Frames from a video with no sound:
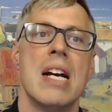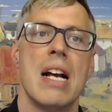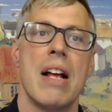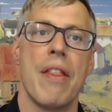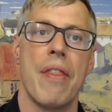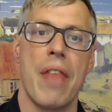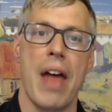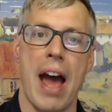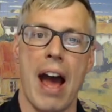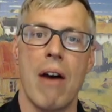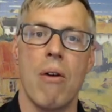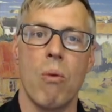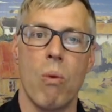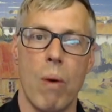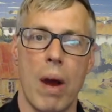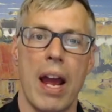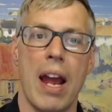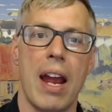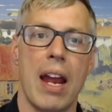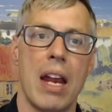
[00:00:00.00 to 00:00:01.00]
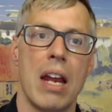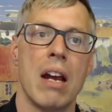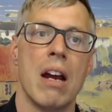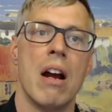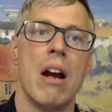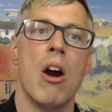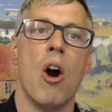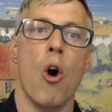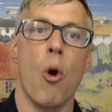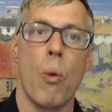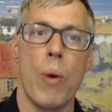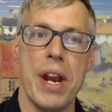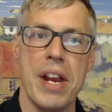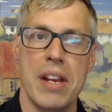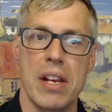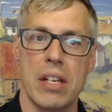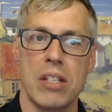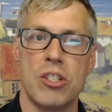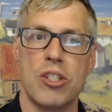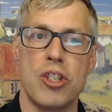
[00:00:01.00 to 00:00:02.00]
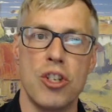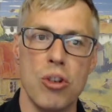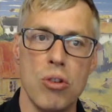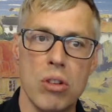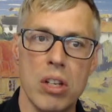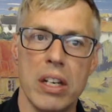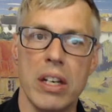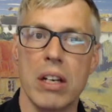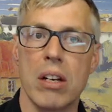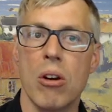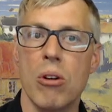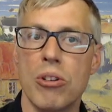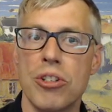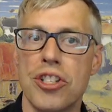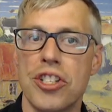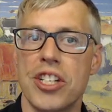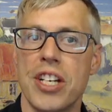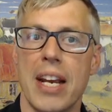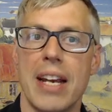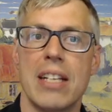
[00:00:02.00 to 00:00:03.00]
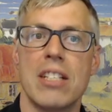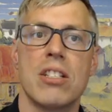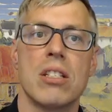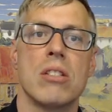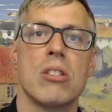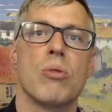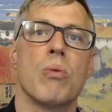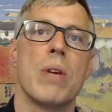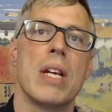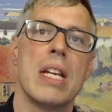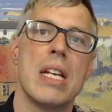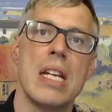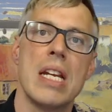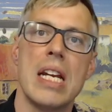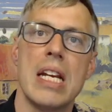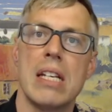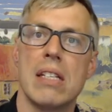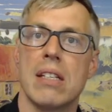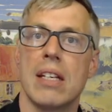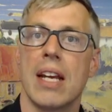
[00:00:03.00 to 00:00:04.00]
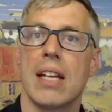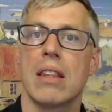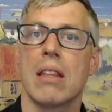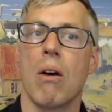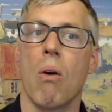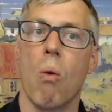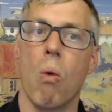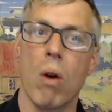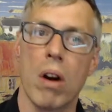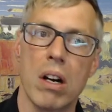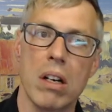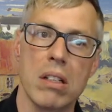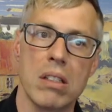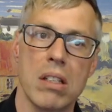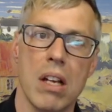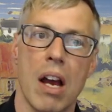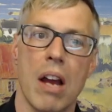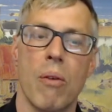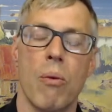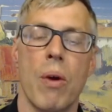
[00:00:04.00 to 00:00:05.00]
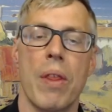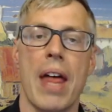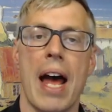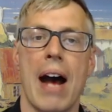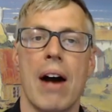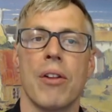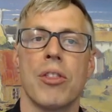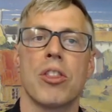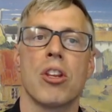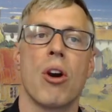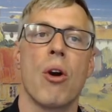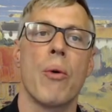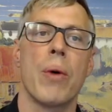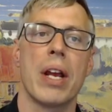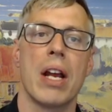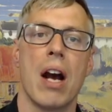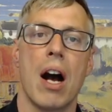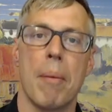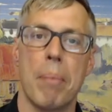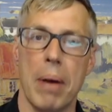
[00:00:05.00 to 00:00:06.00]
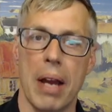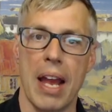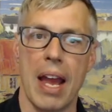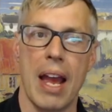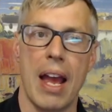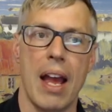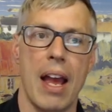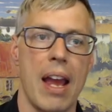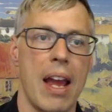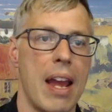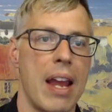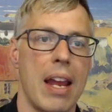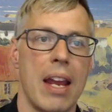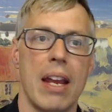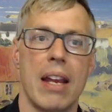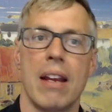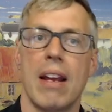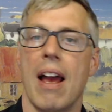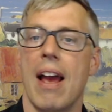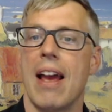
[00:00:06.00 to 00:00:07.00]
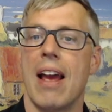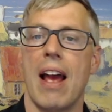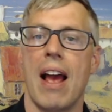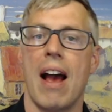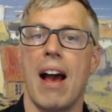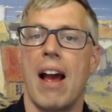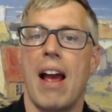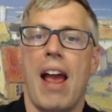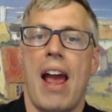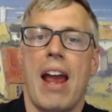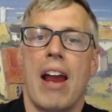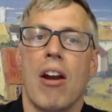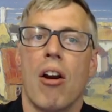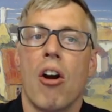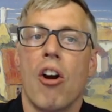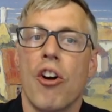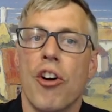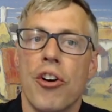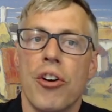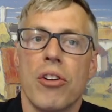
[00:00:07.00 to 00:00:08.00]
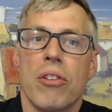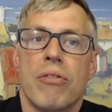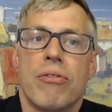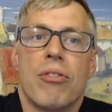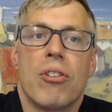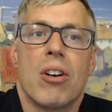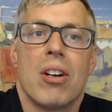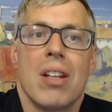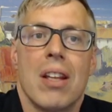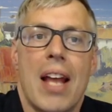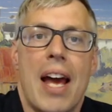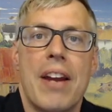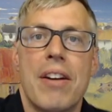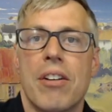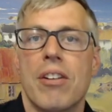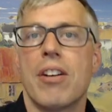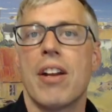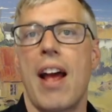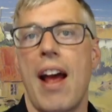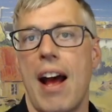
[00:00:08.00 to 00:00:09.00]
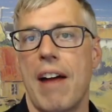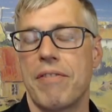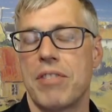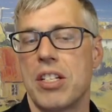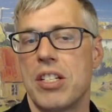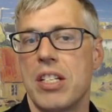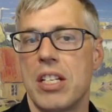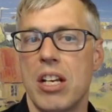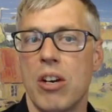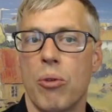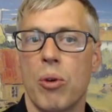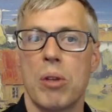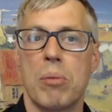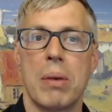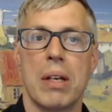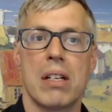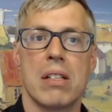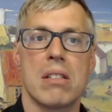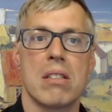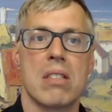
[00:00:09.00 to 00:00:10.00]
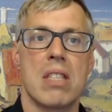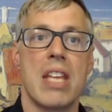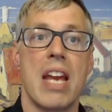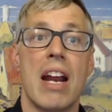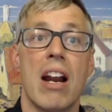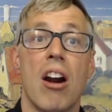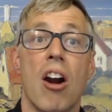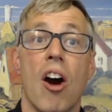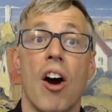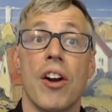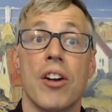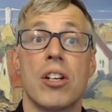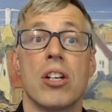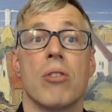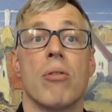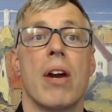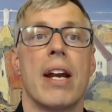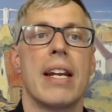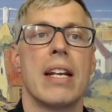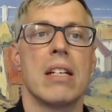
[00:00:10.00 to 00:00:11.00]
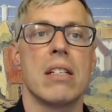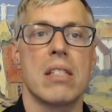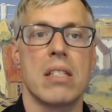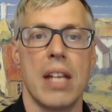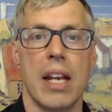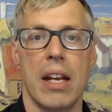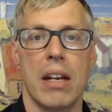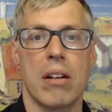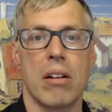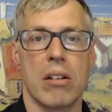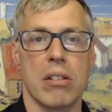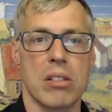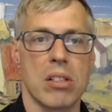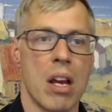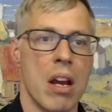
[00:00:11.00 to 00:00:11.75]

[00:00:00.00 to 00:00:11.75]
That way, we can do the negotiations we need to get the work done without throwing up a hurdle for a lender to have to deal with because they're underwriting standards.